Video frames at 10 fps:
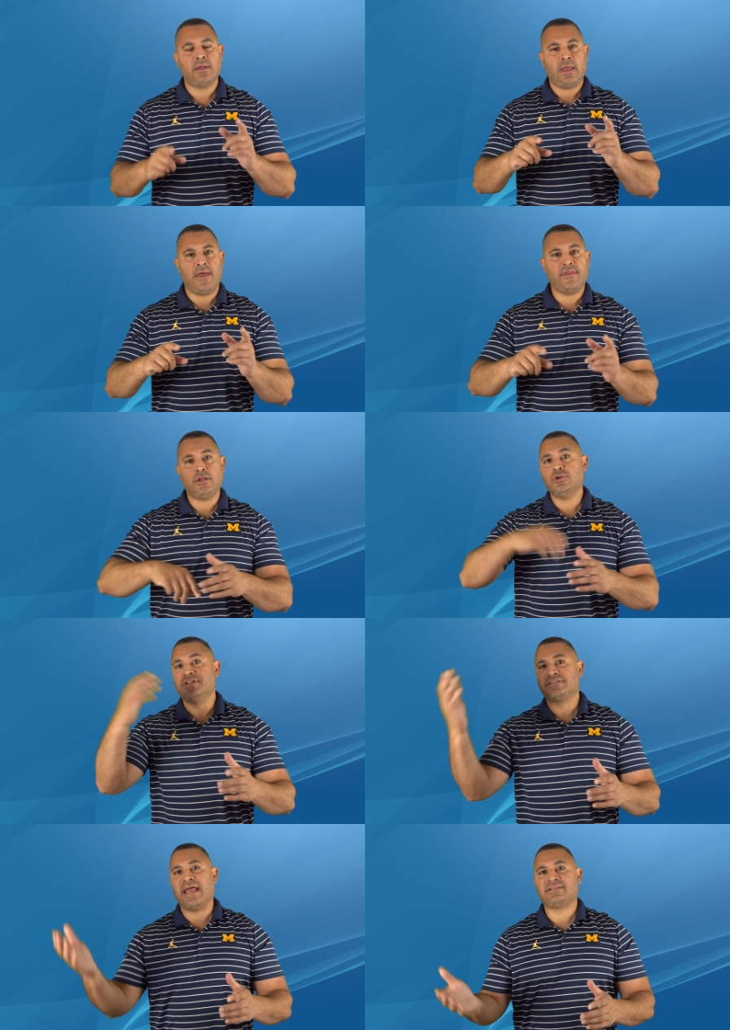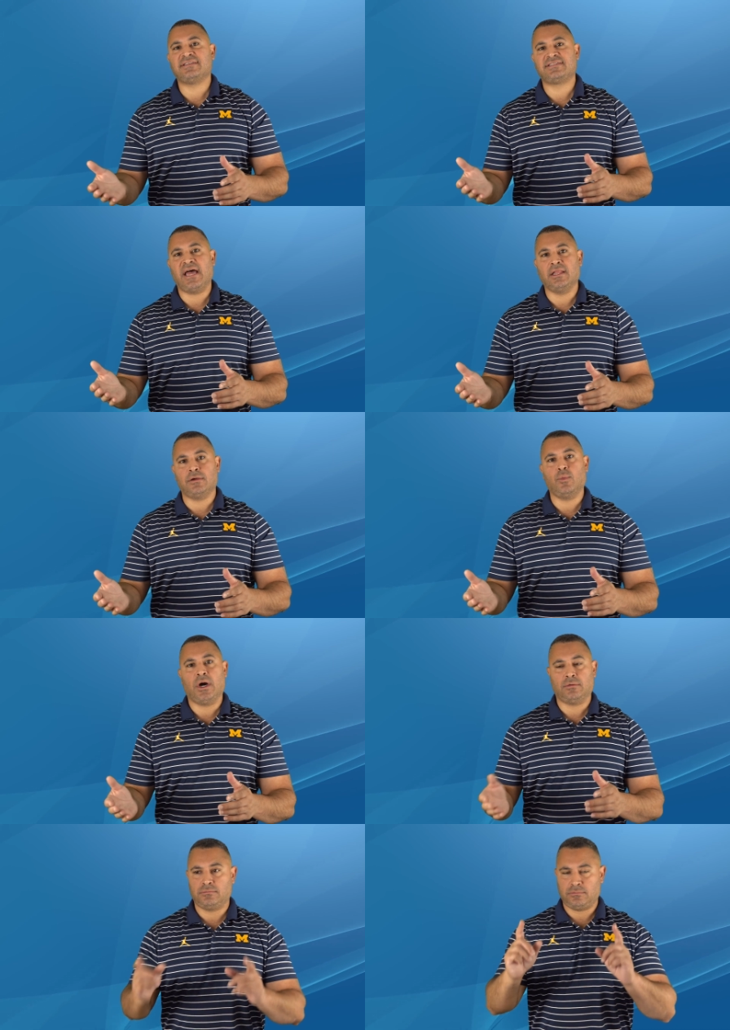And then you decided to sell it.
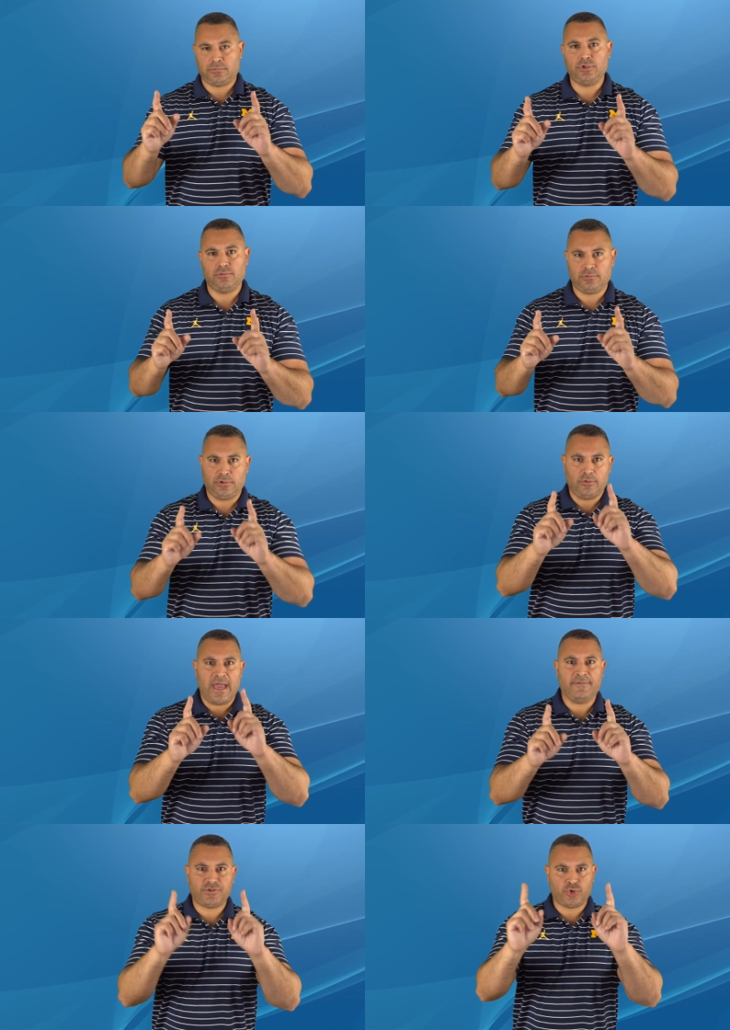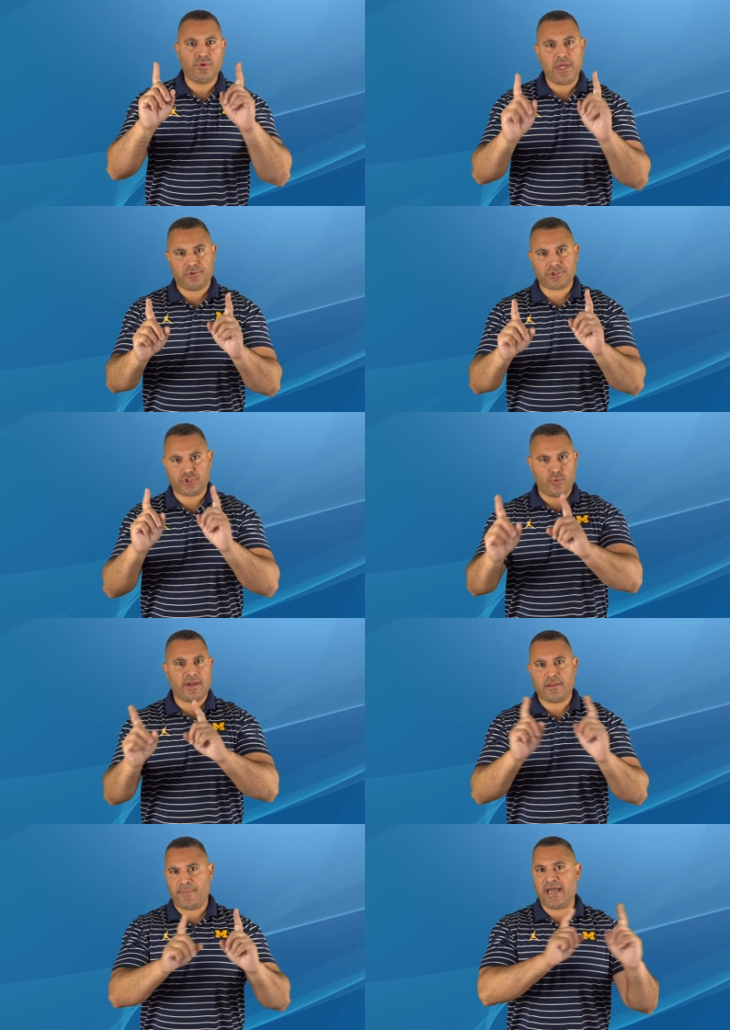Well, you have 2 years, 2 out
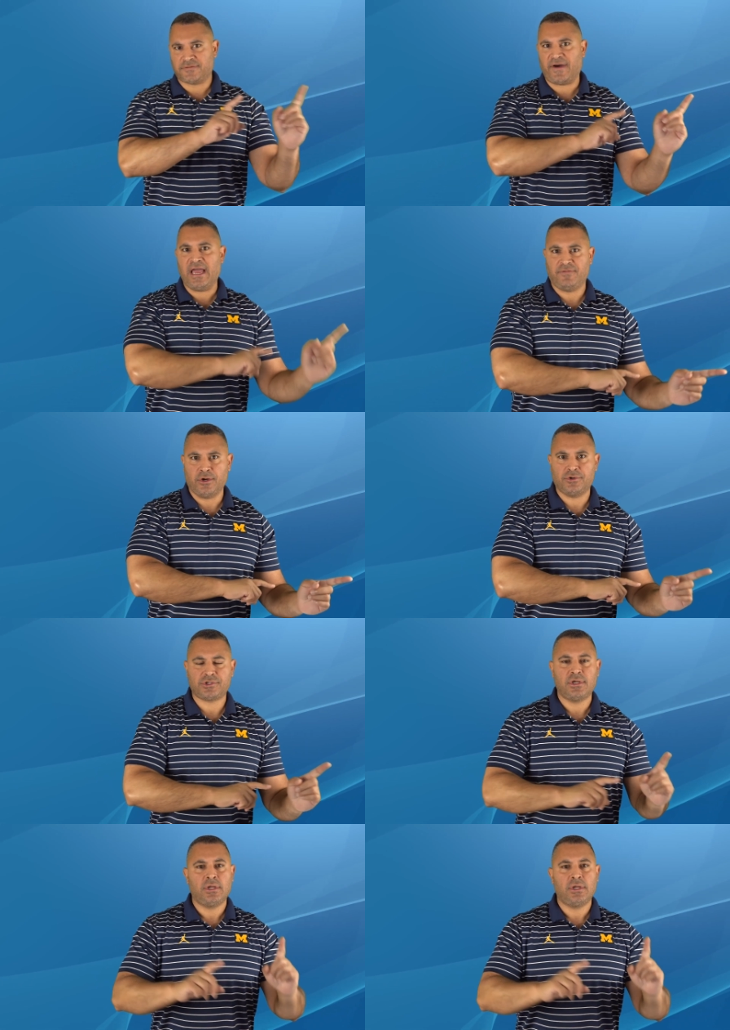of the past 5 years.